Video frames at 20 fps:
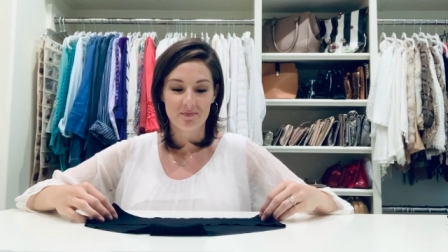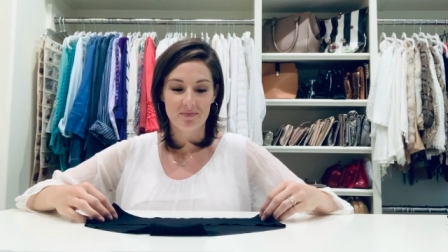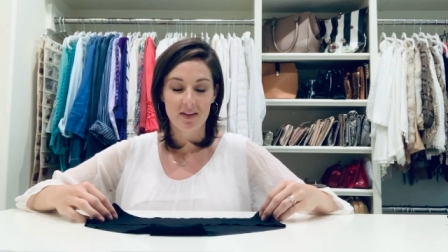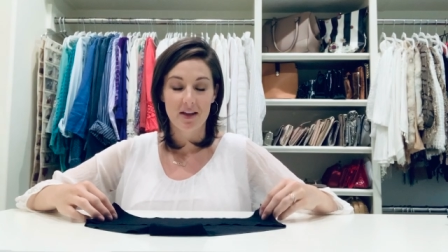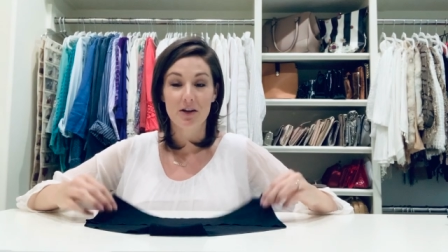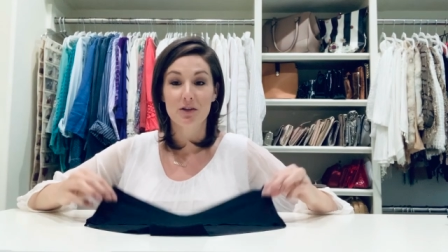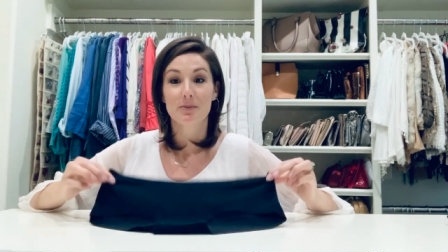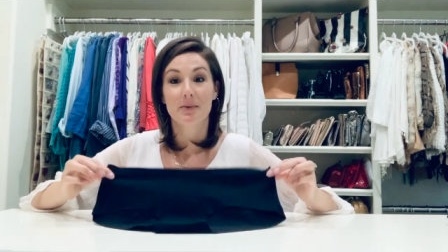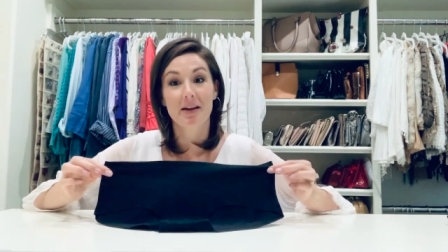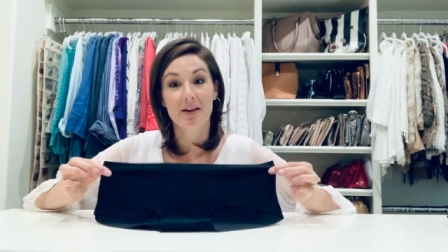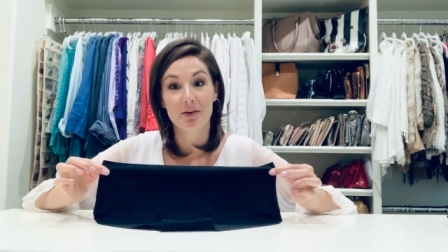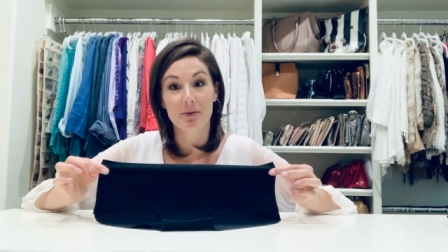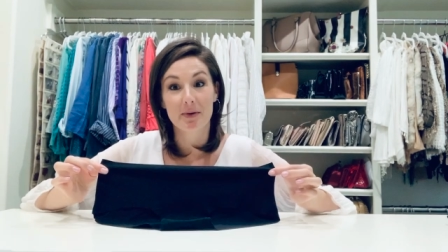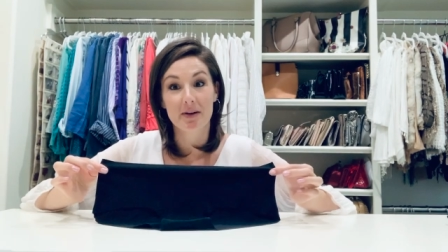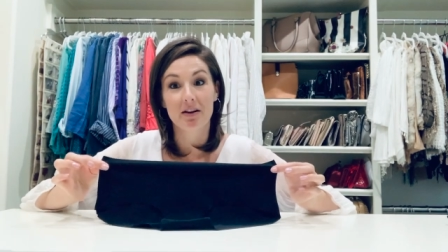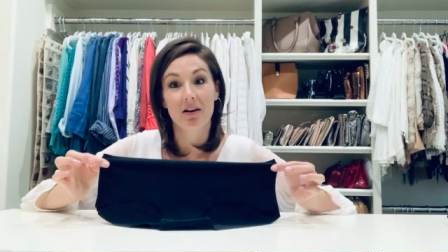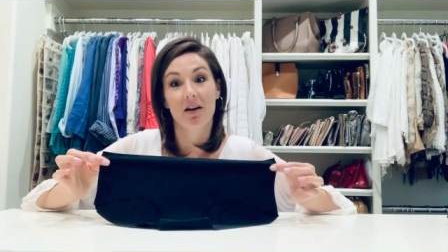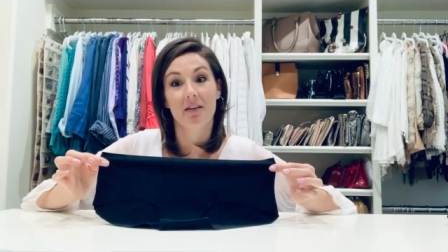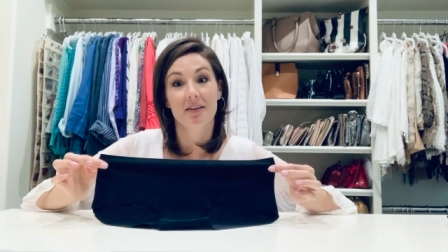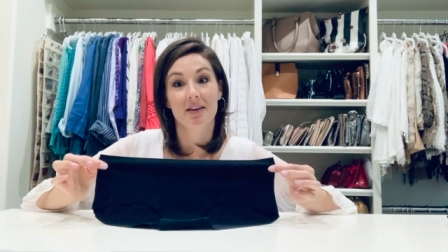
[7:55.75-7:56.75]
here's my
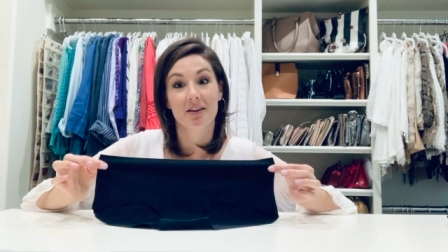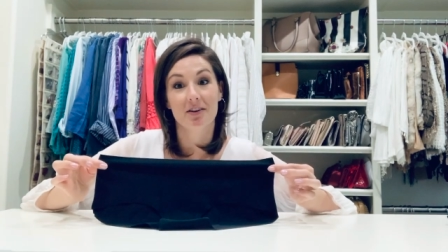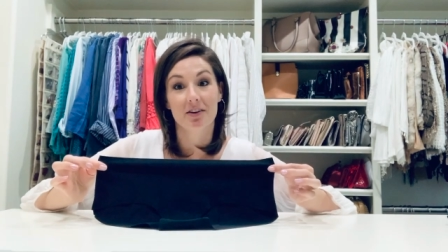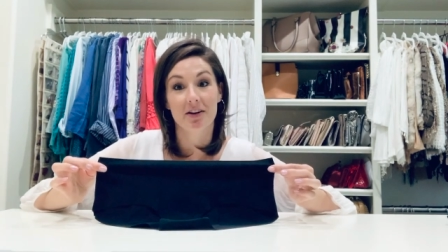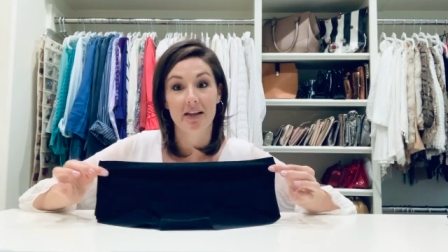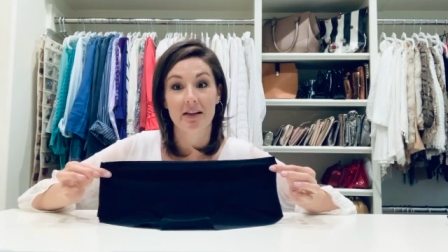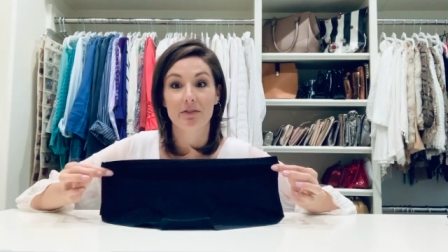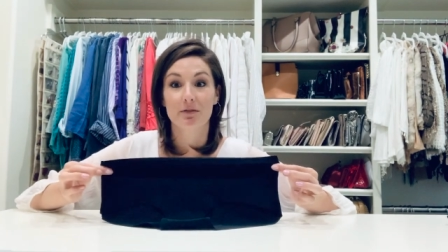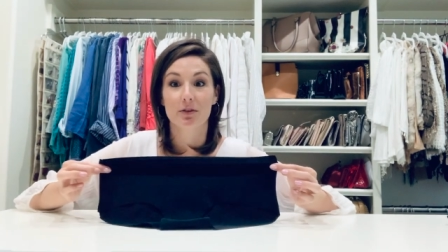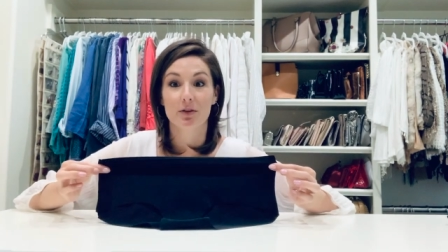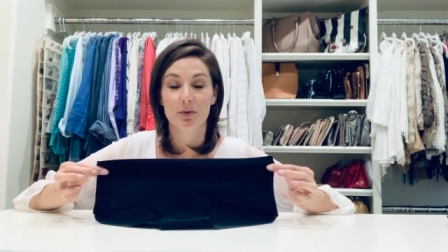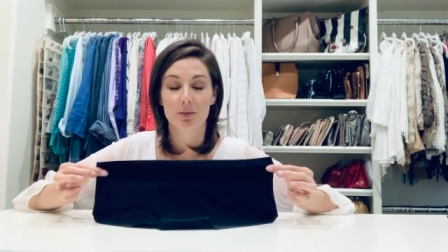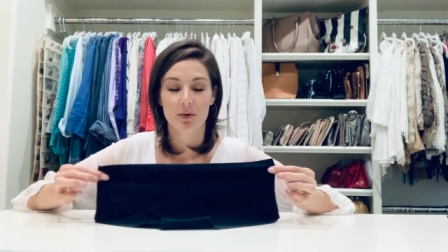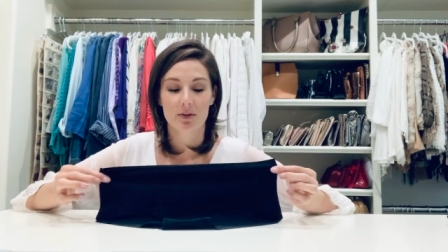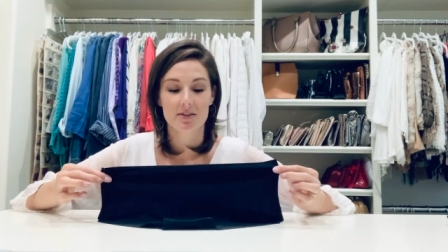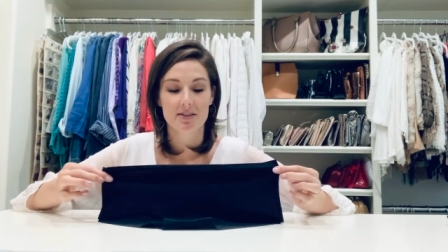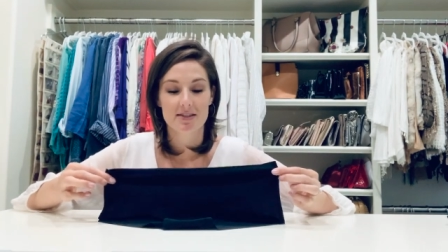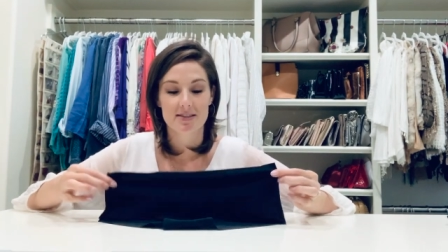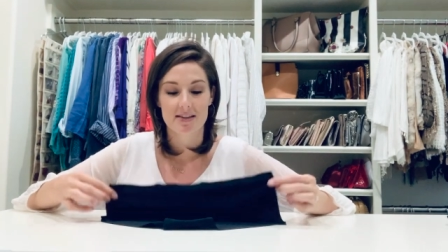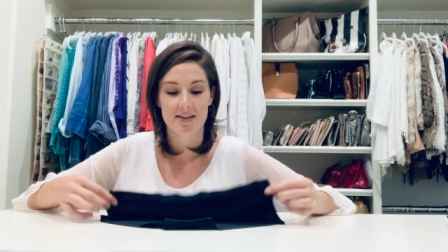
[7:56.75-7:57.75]
underwear on the internet for the
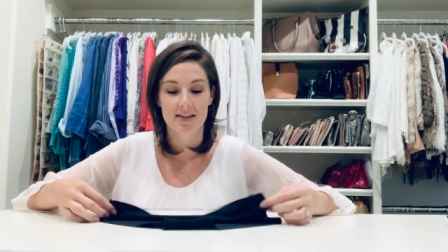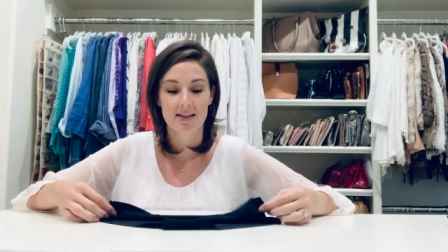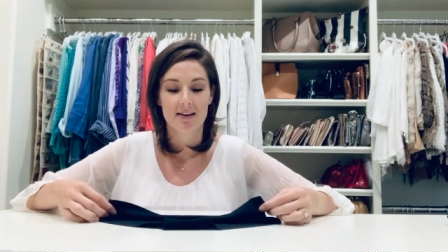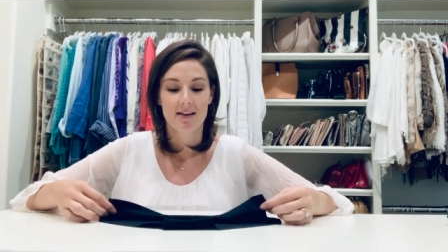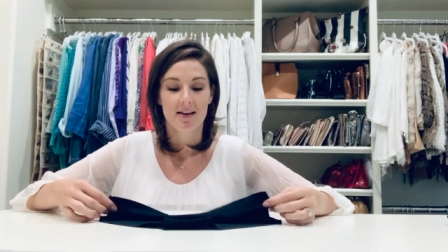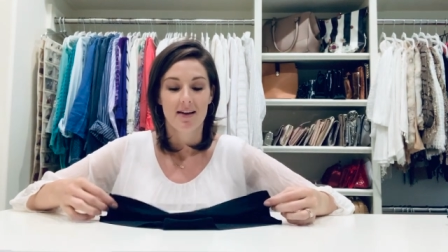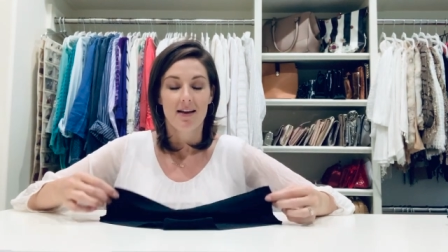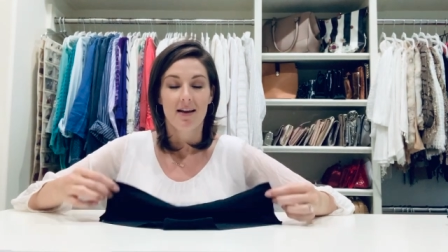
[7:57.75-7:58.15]
world to see.